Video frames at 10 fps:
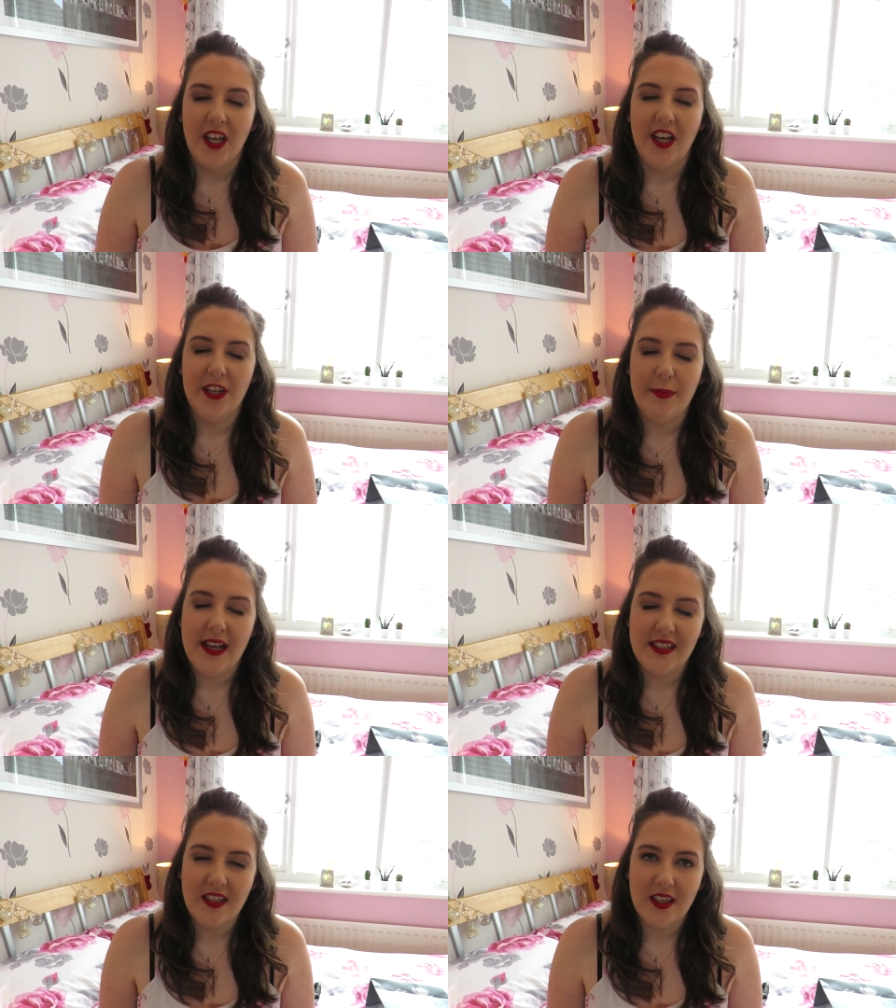Heard
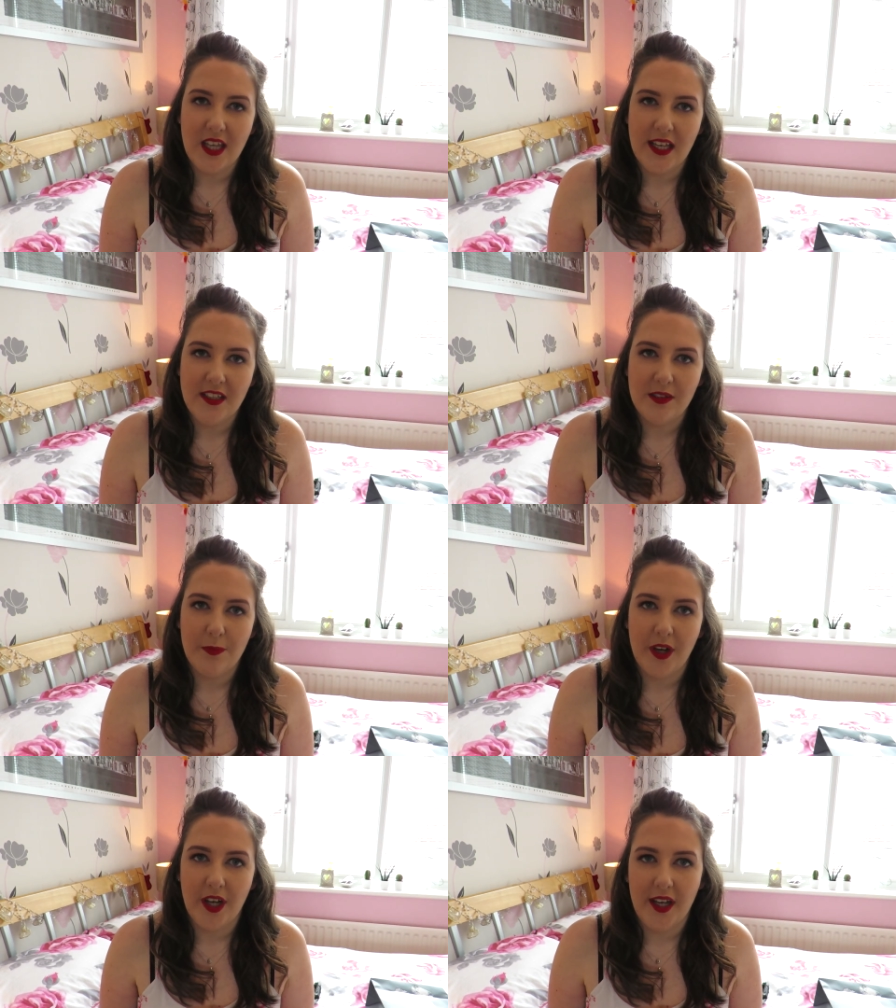amazing things,
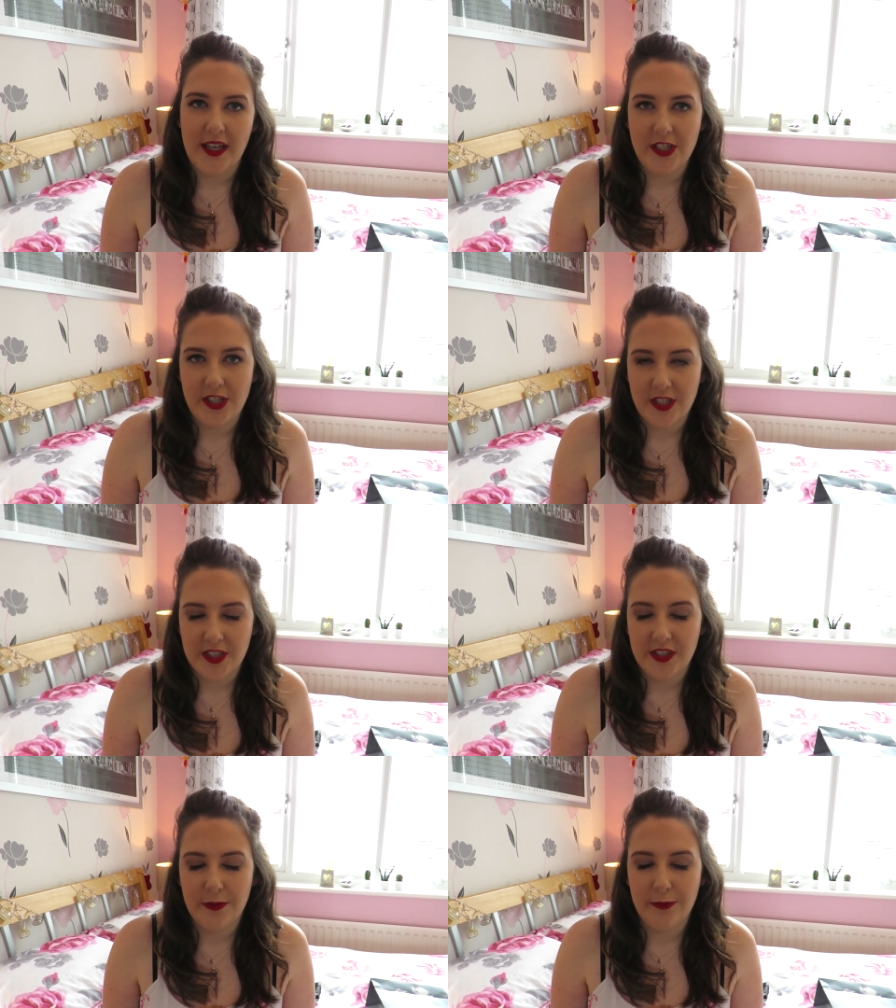but it
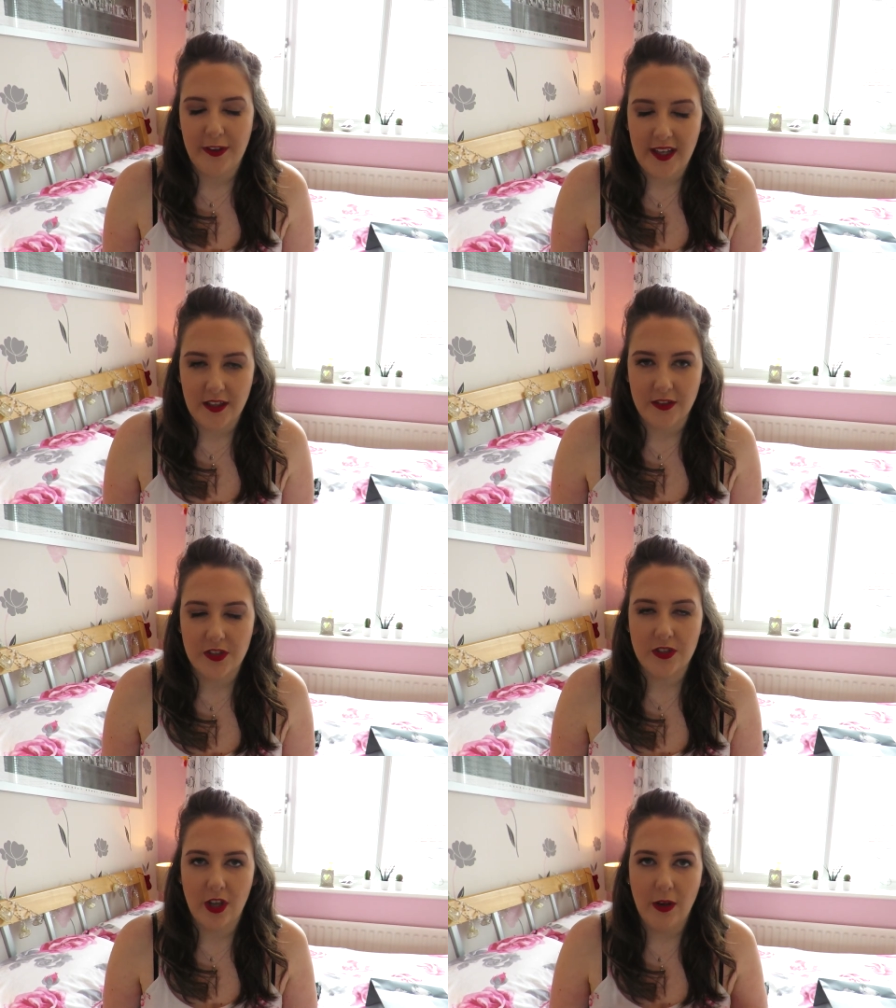just felt
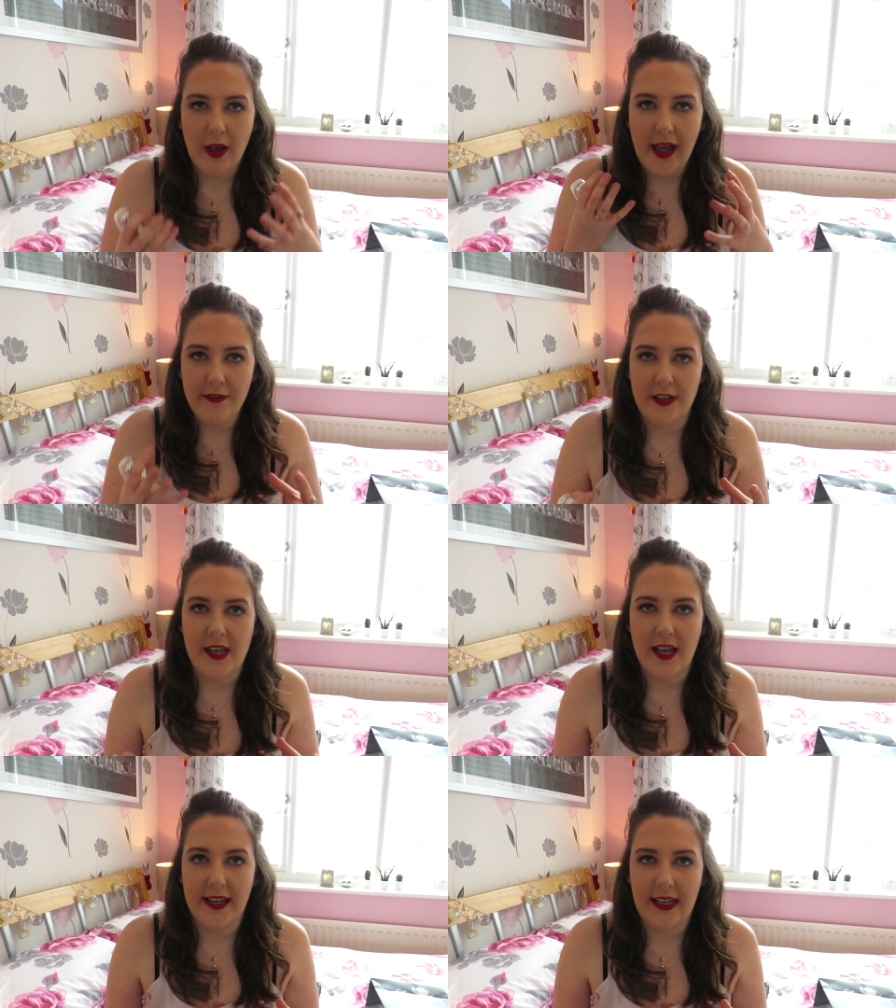so
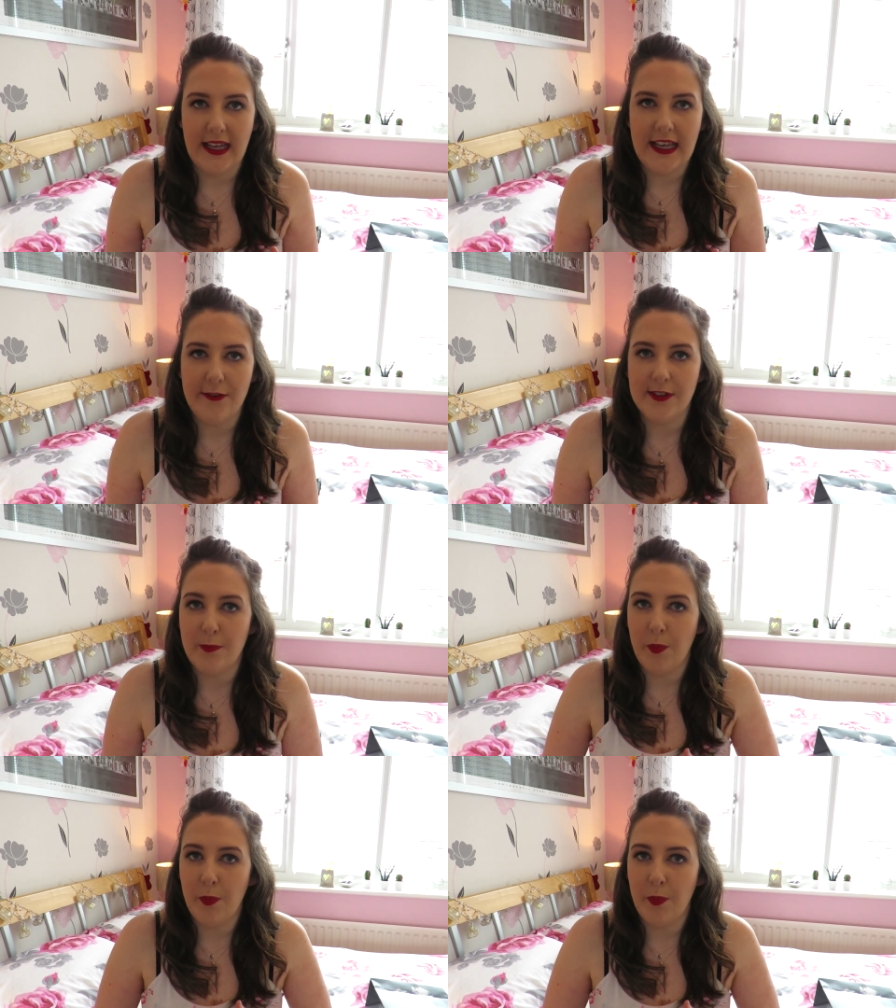heavy and like it was